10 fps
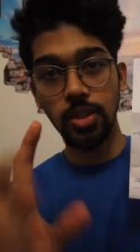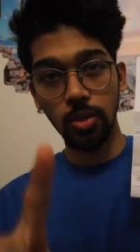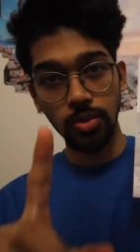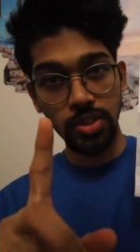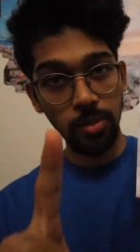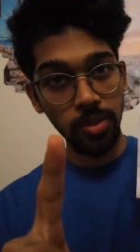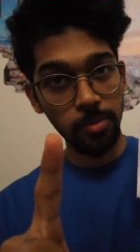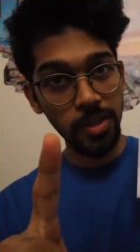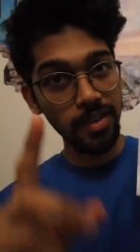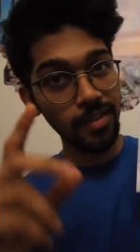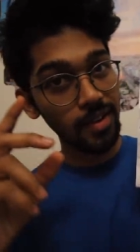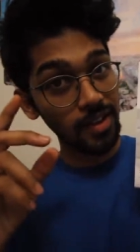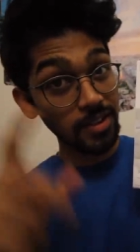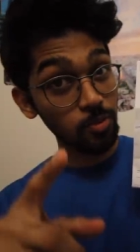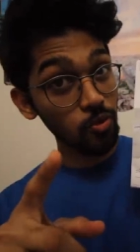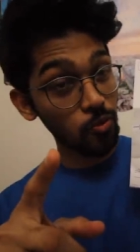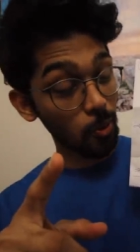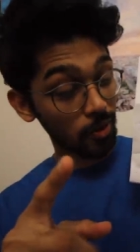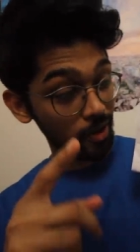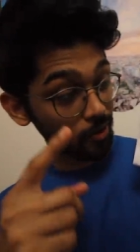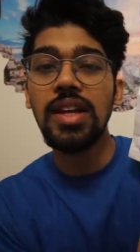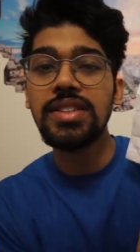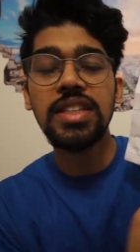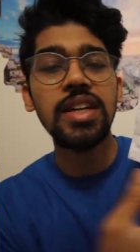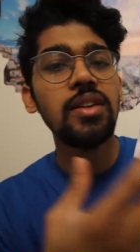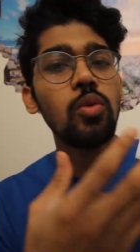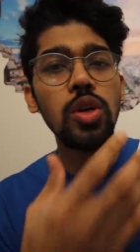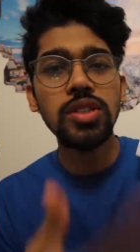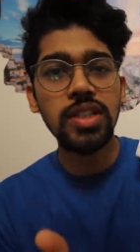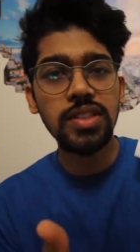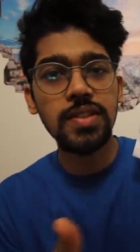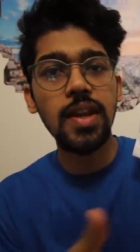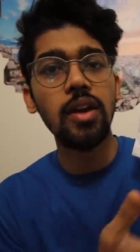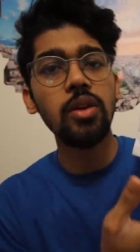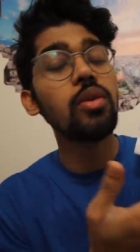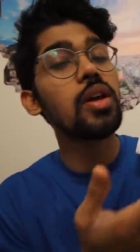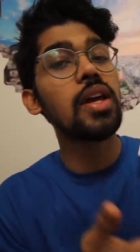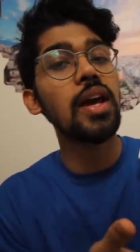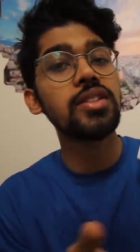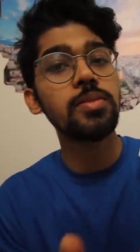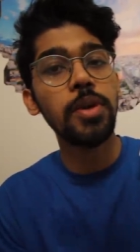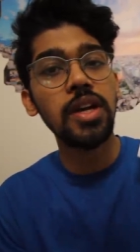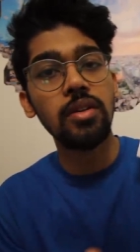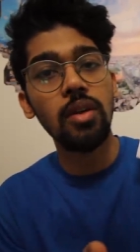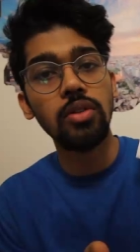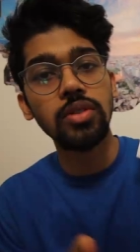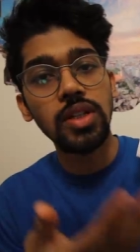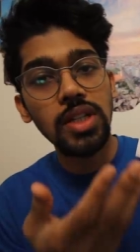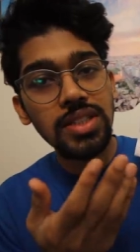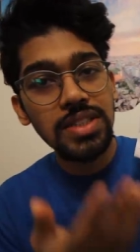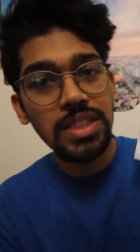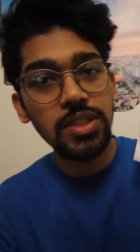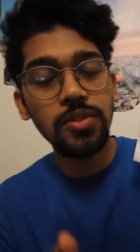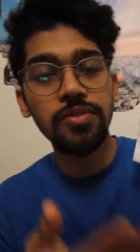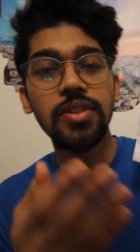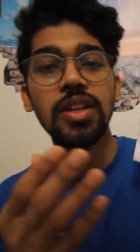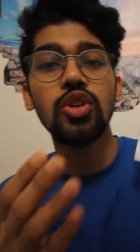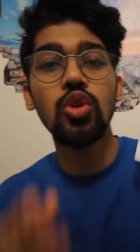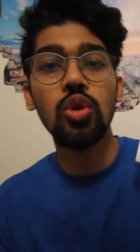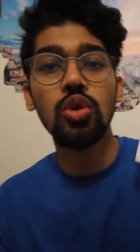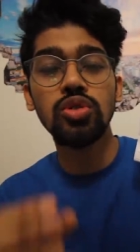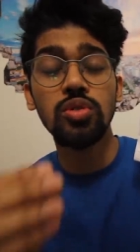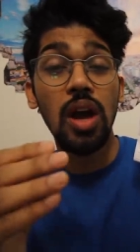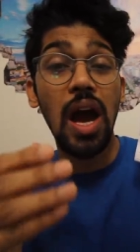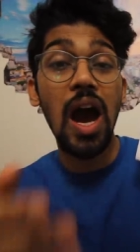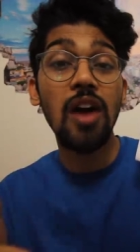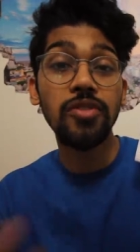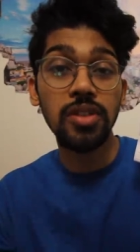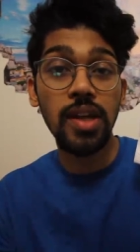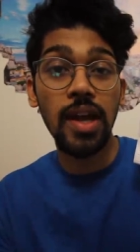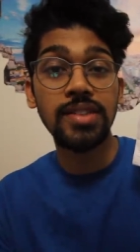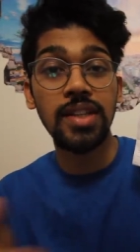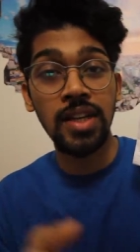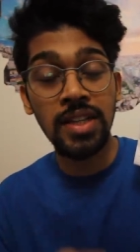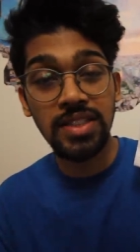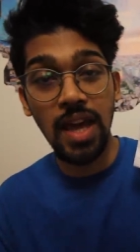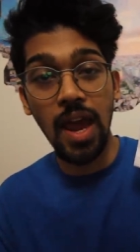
So stay with me. Let's move forward now. Let's say worst case scenario, he gets paid around 650 euros after tax in his